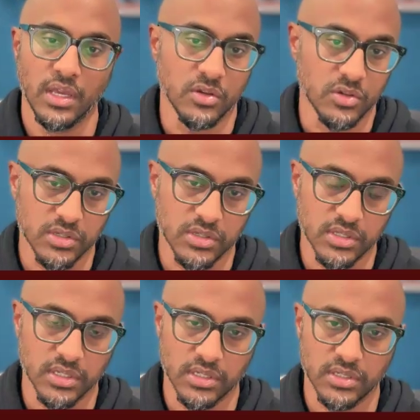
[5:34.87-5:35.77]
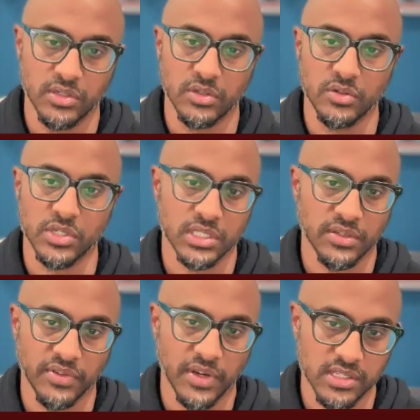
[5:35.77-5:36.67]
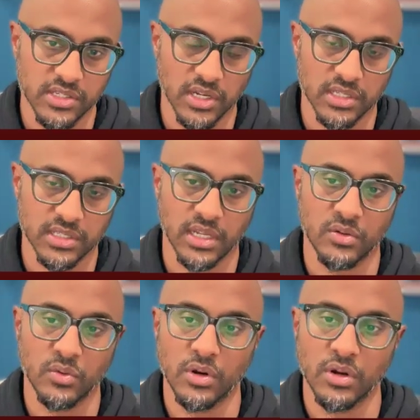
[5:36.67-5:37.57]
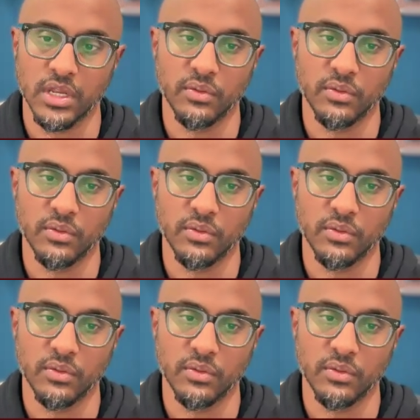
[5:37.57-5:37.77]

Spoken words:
used to justify its genocidal war,